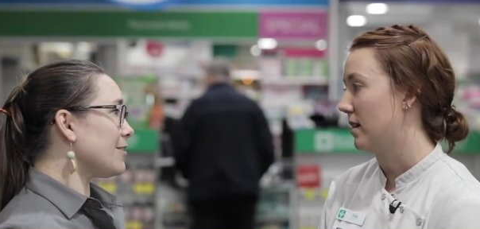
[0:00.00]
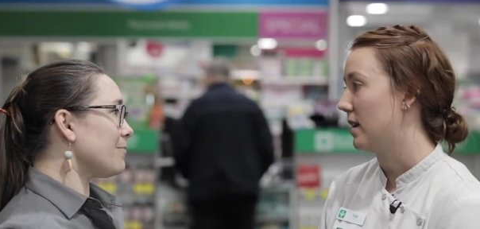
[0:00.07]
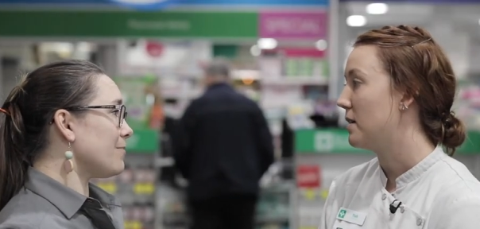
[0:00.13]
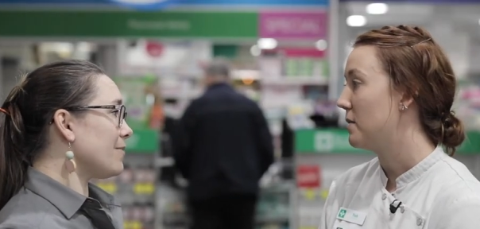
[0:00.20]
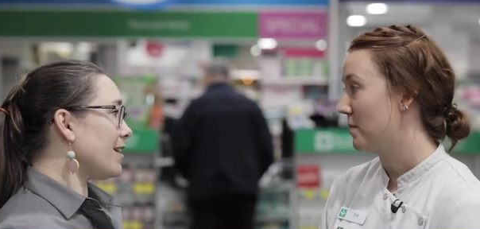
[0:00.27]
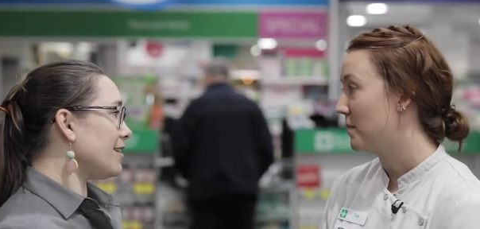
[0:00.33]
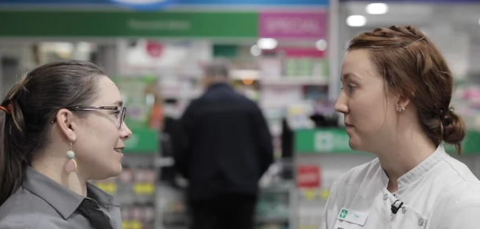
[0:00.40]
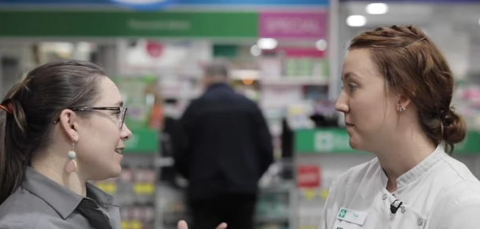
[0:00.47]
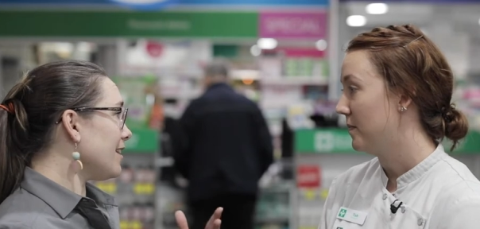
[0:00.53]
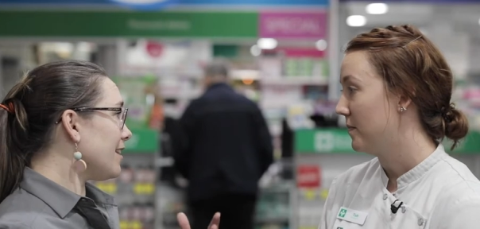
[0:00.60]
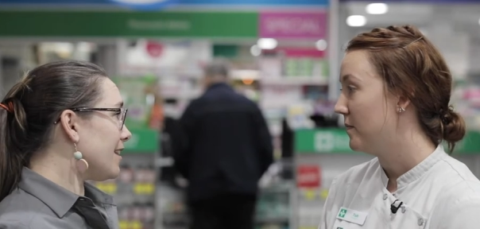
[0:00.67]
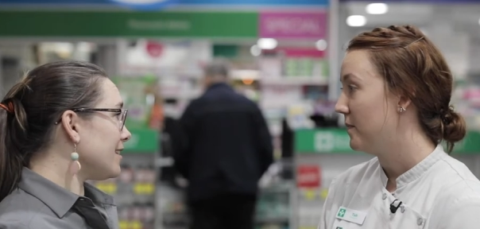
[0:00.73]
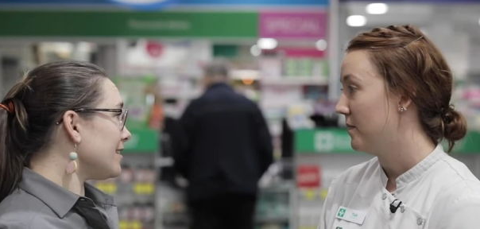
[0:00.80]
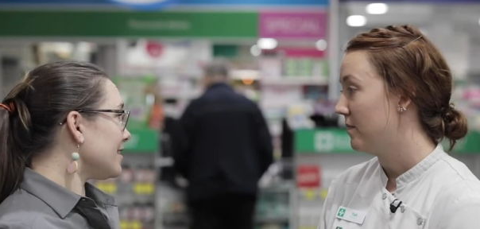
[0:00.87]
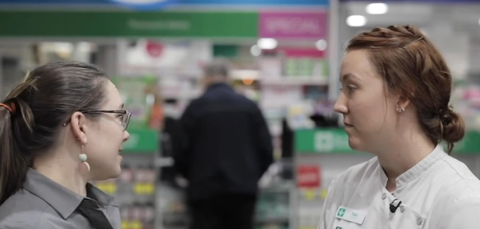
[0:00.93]
Speaker 1: um, and yeah,
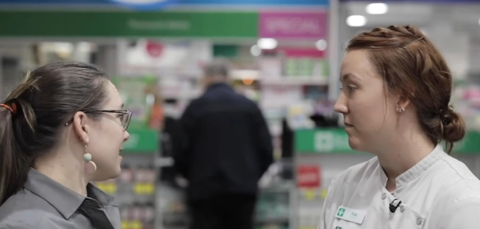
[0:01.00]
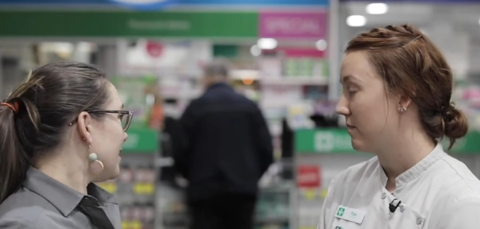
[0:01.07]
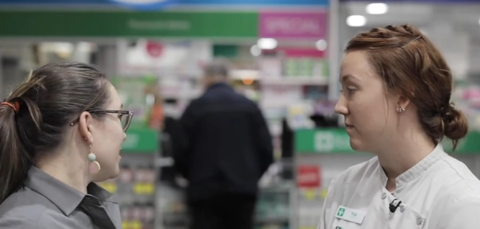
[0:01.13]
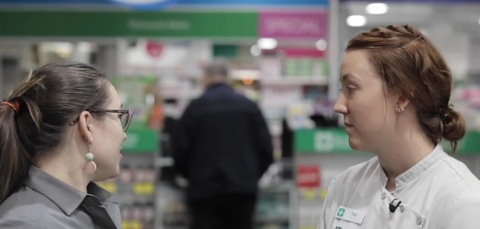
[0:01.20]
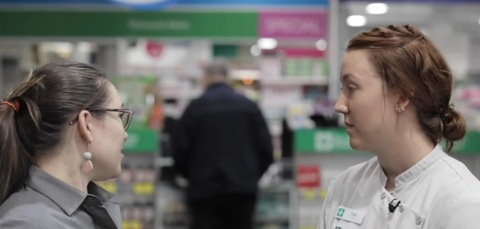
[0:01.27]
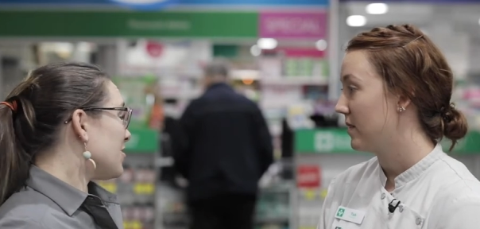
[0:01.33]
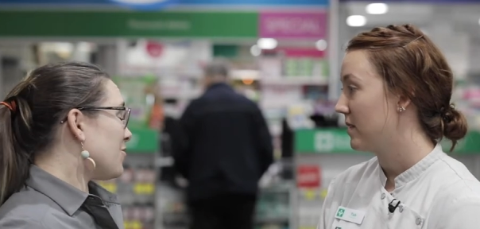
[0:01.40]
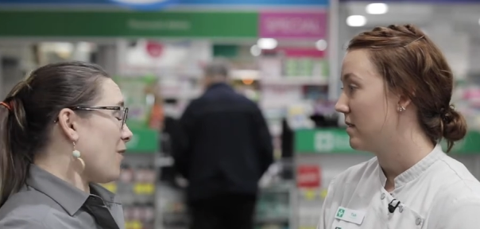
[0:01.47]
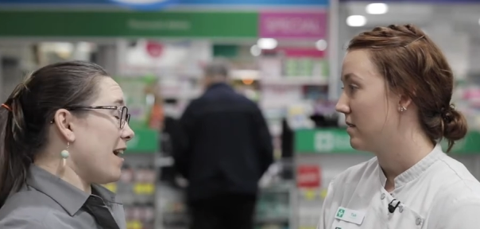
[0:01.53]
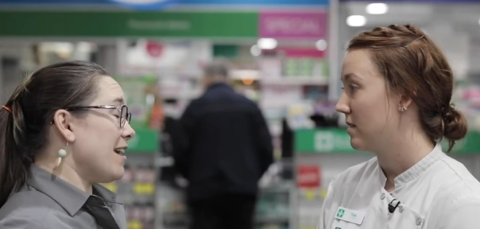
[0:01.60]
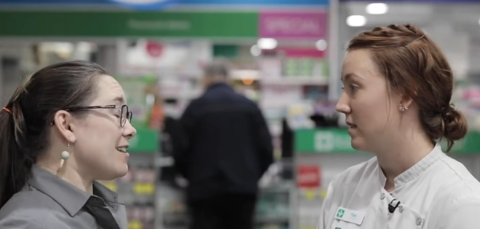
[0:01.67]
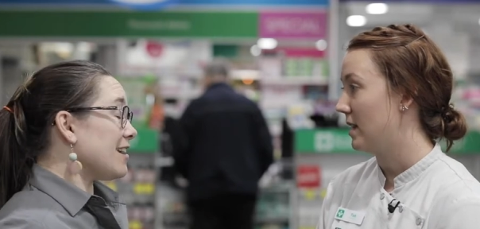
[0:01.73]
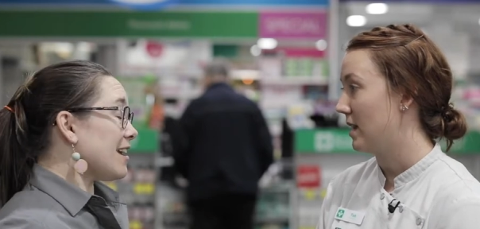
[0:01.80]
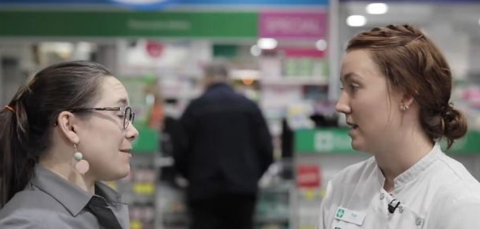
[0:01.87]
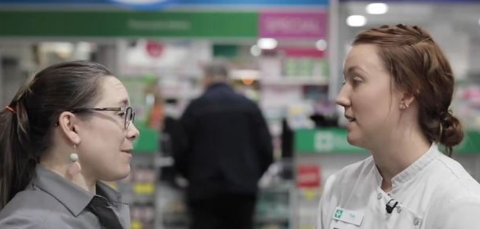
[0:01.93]
it's just great.
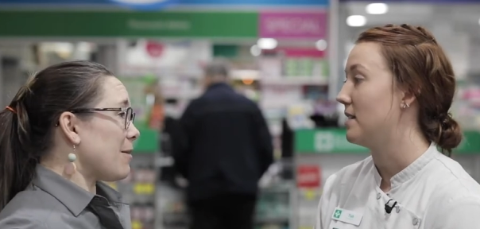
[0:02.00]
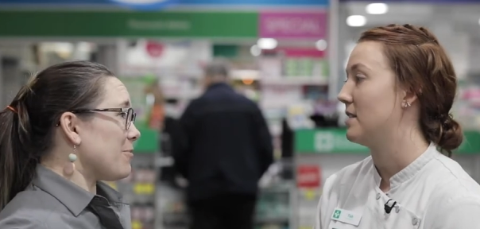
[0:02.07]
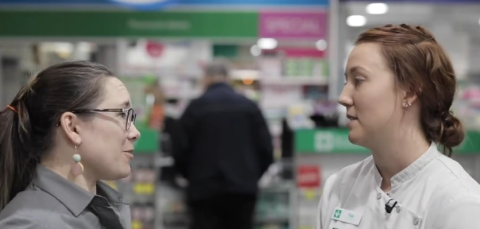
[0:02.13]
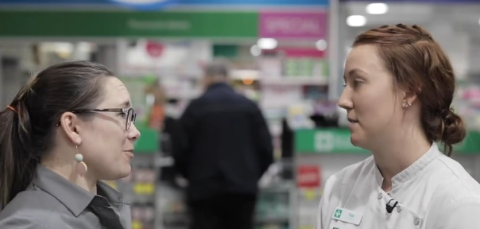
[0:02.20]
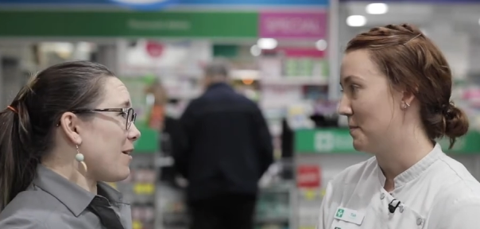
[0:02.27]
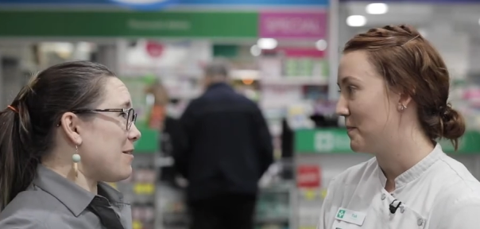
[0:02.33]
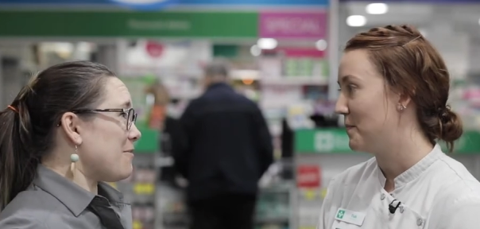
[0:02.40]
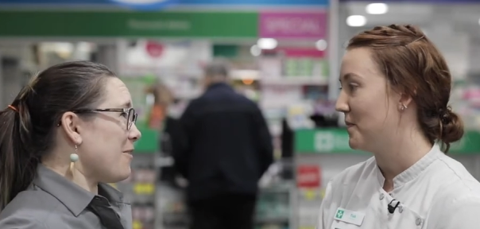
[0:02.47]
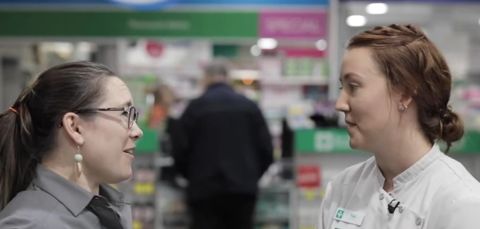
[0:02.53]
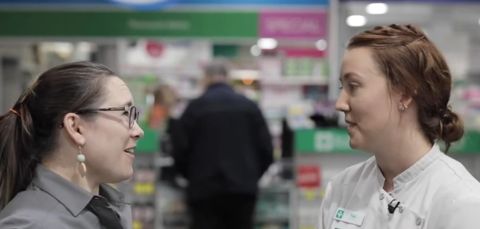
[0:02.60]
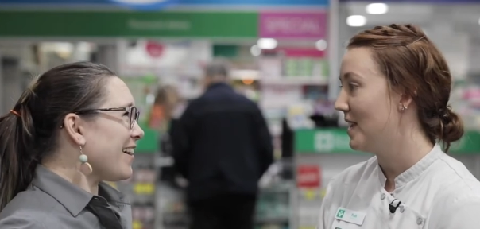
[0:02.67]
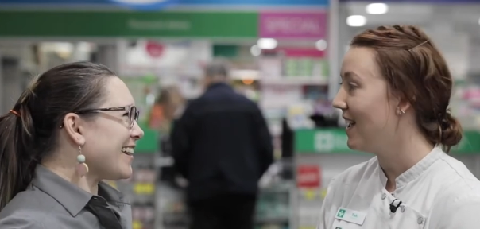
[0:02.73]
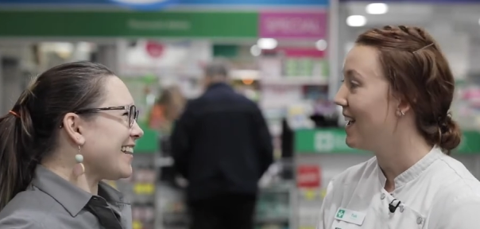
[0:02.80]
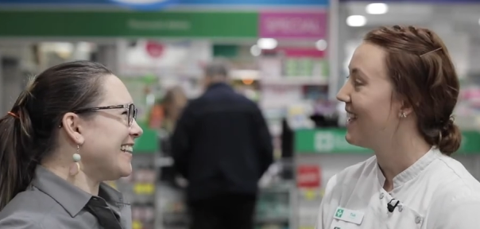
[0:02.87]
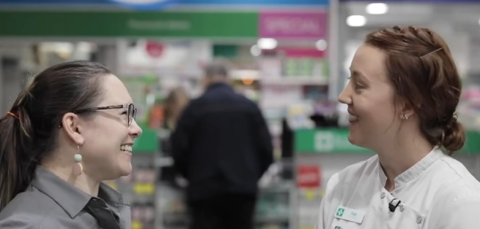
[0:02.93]
Keep it up is. the great work.
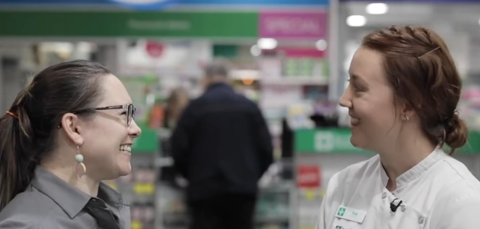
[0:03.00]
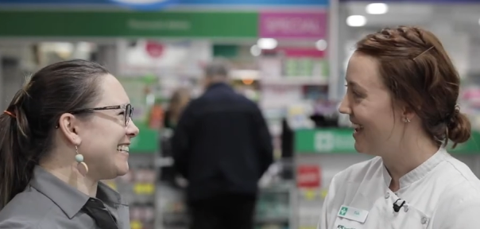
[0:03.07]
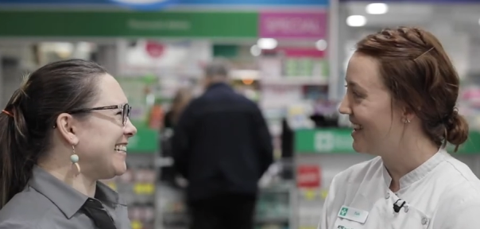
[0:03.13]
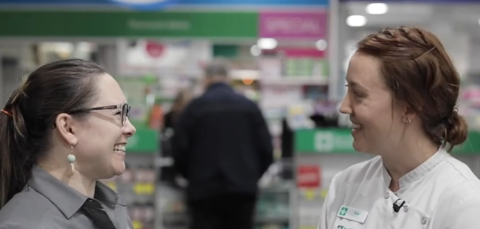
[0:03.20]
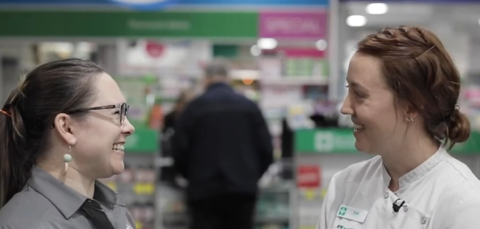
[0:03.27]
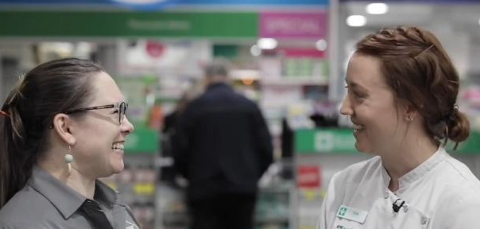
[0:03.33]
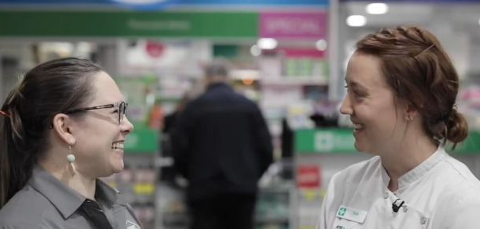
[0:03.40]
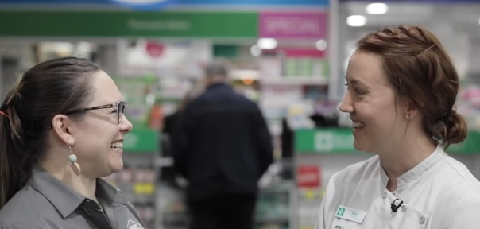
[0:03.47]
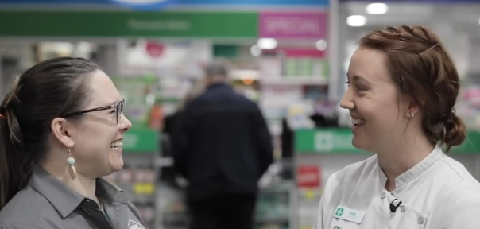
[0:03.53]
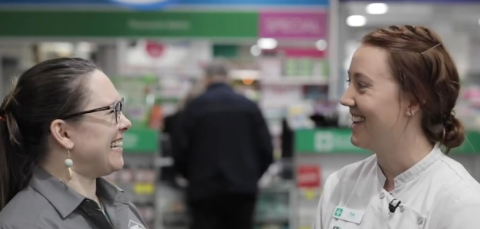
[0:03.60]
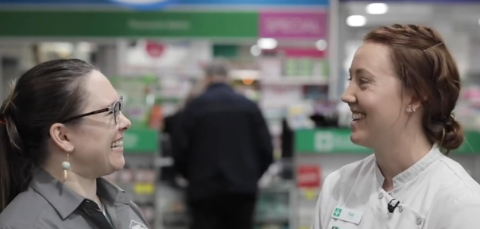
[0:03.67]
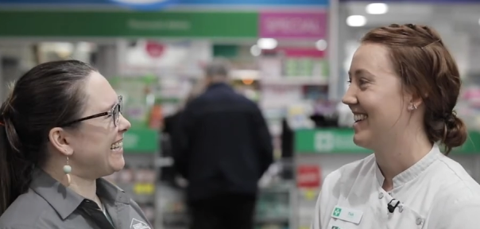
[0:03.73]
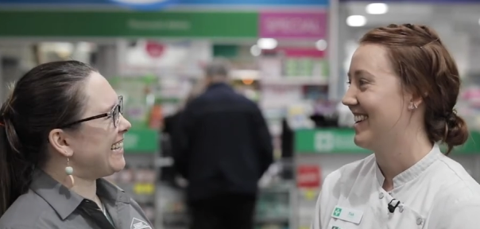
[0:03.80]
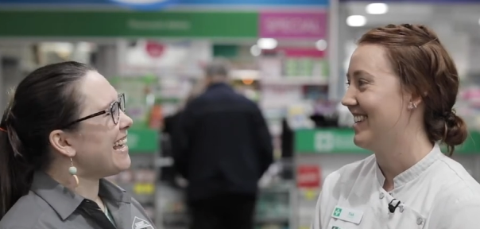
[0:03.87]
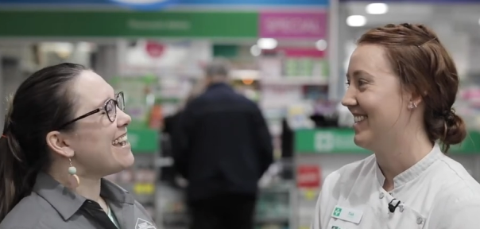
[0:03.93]
Yeah, thank
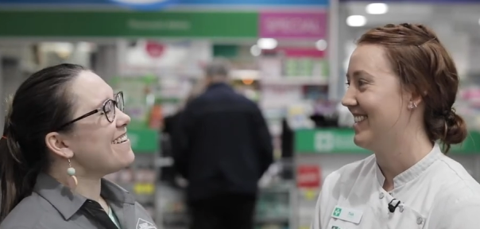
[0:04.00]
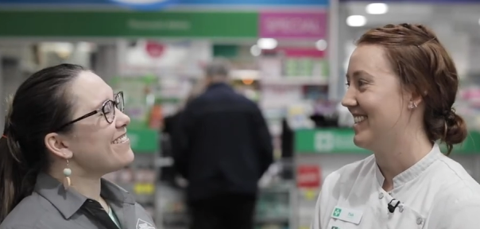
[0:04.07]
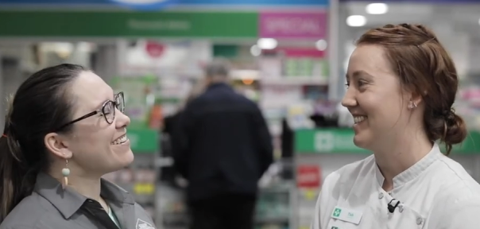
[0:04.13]
you.